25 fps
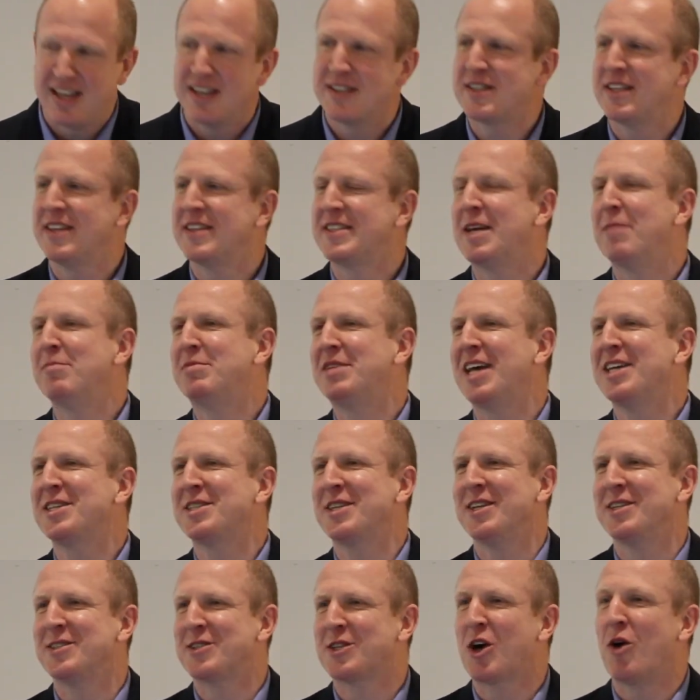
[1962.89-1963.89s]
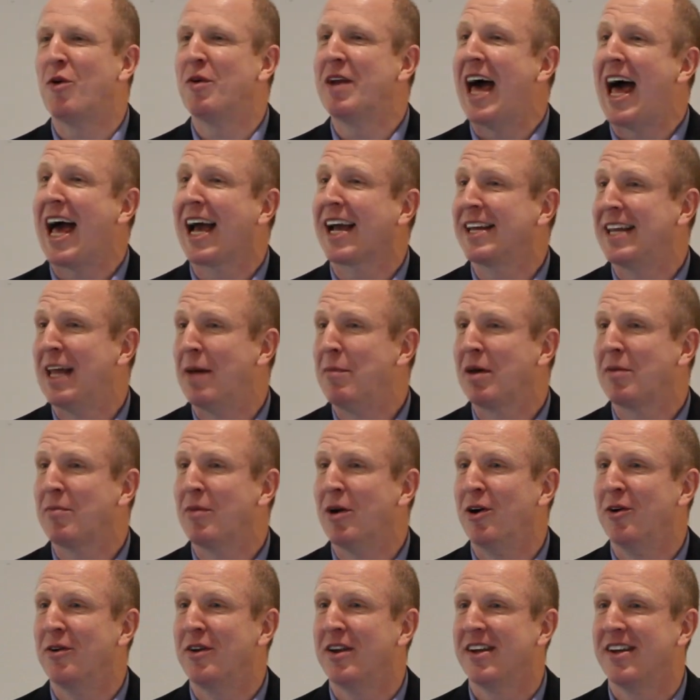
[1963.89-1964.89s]
You see, the temptation is to go into academic
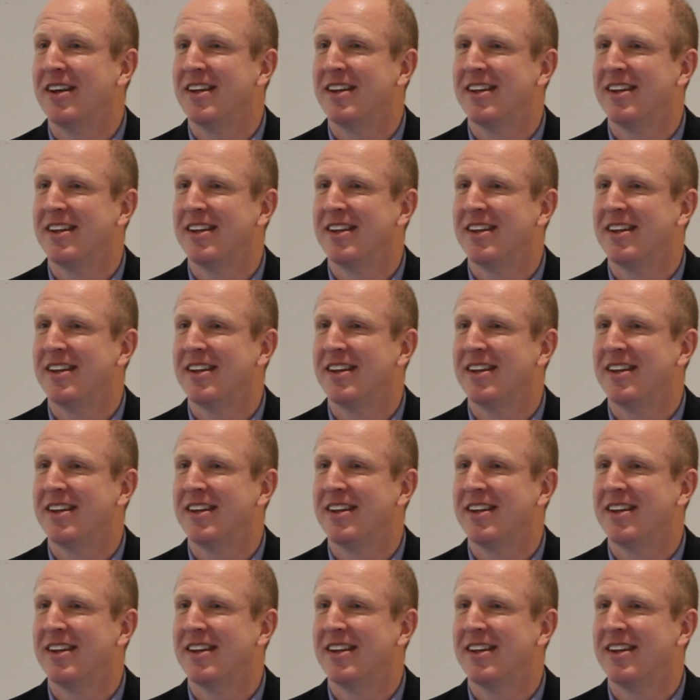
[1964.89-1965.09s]
mode.